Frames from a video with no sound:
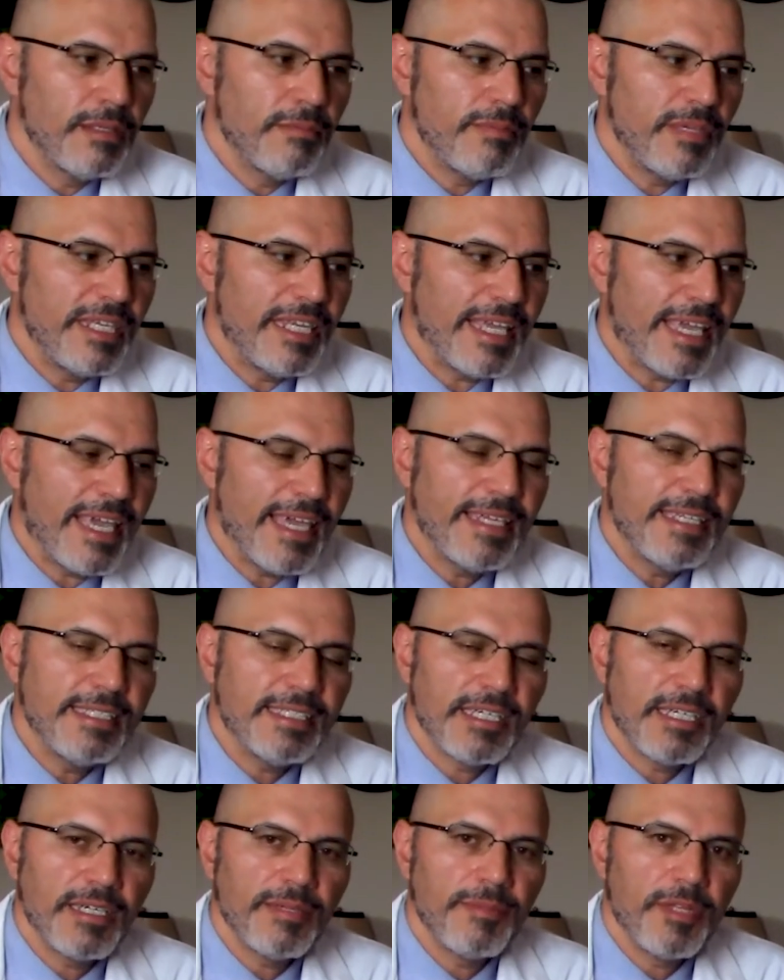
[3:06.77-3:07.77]
meaning
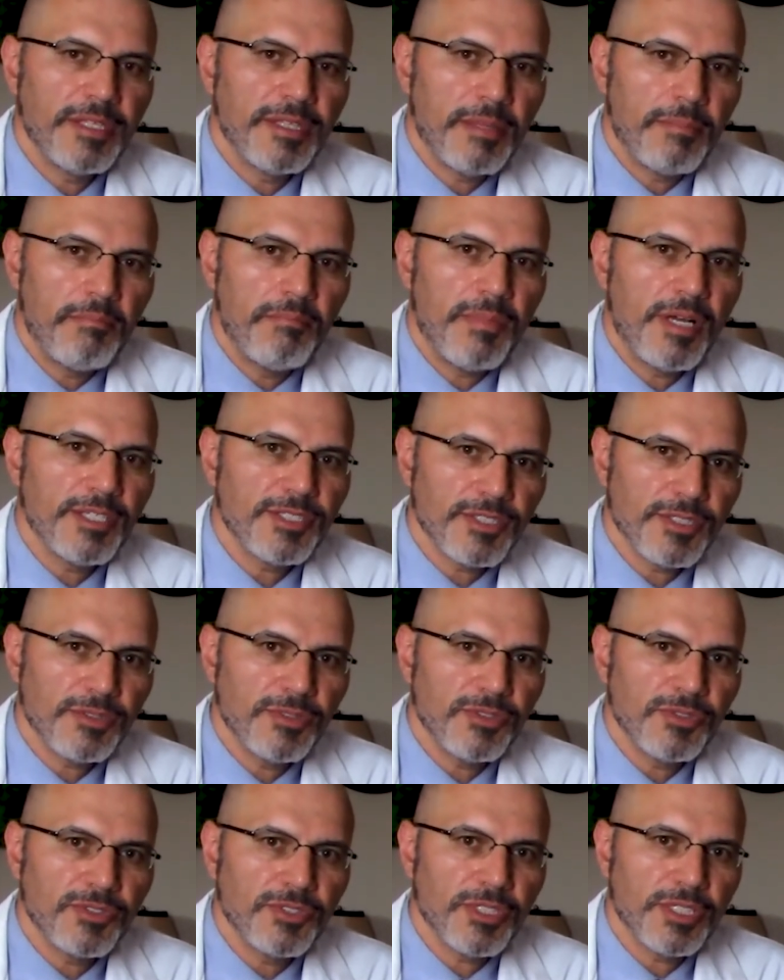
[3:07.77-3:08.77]
anytime that the
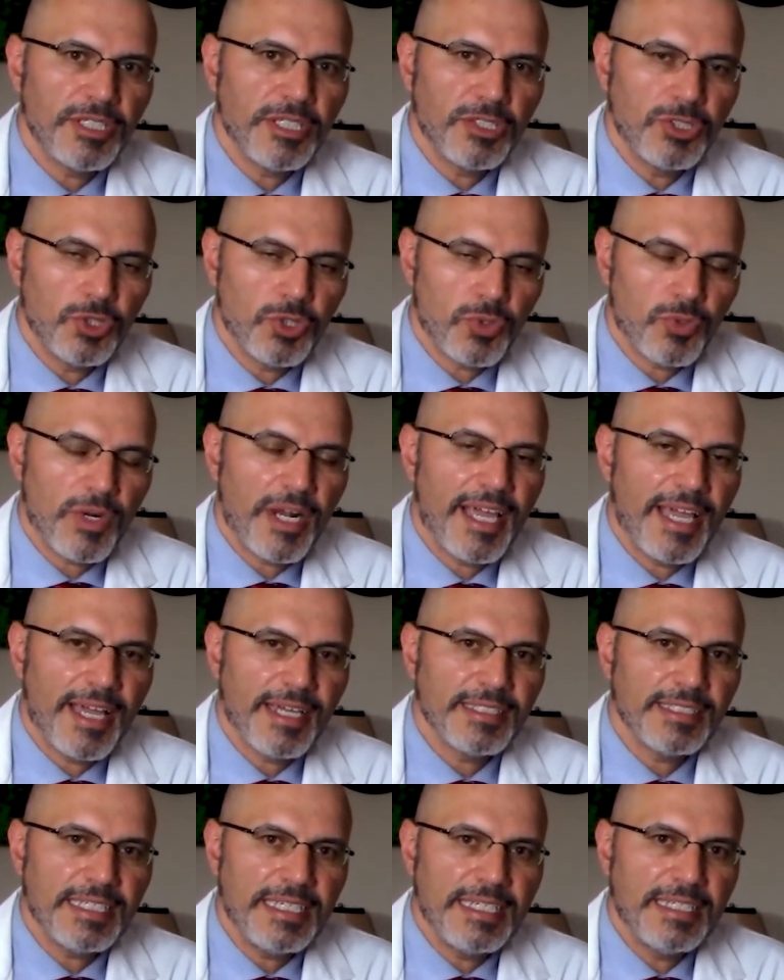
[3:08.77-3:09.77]
muscles
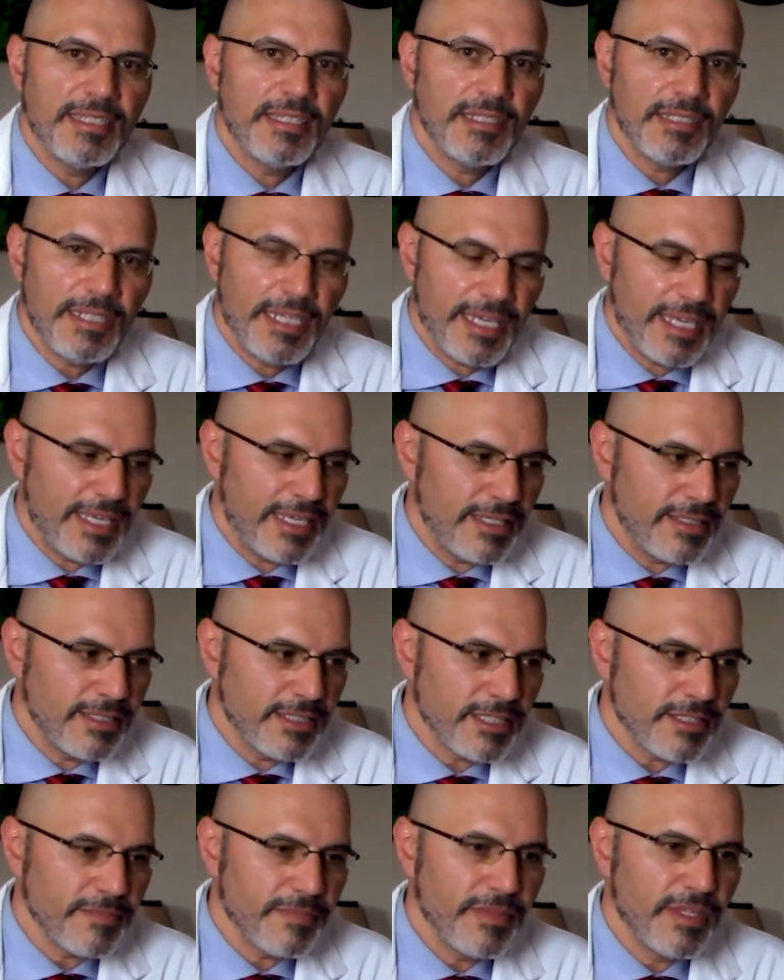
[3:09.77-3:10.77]
contract in the
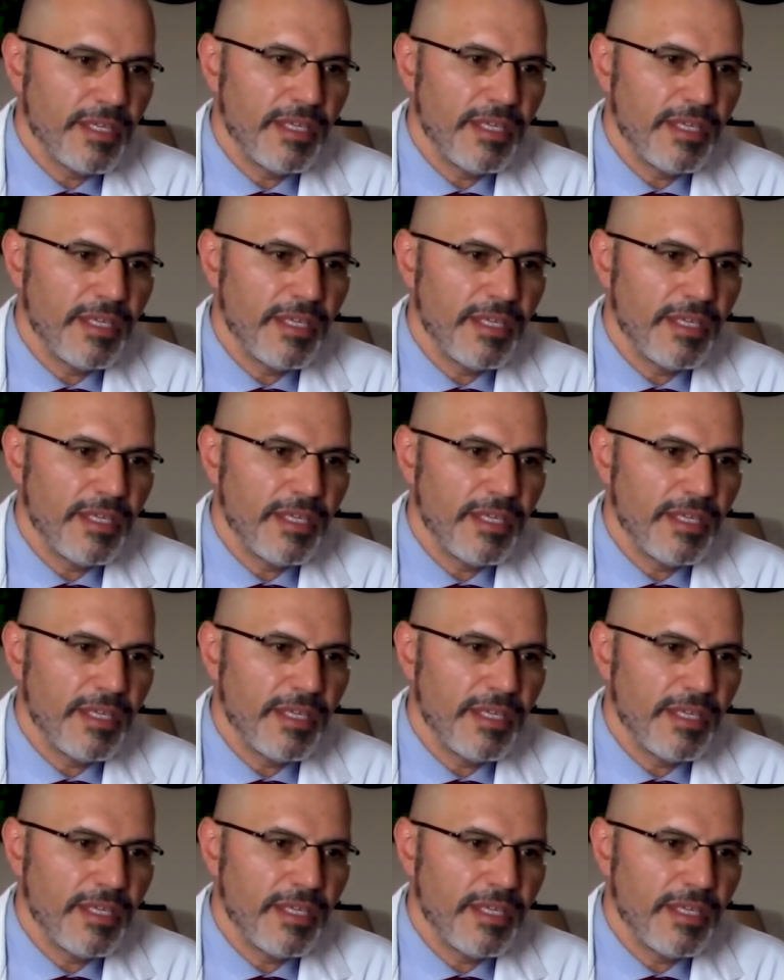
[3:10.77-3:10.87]
legs,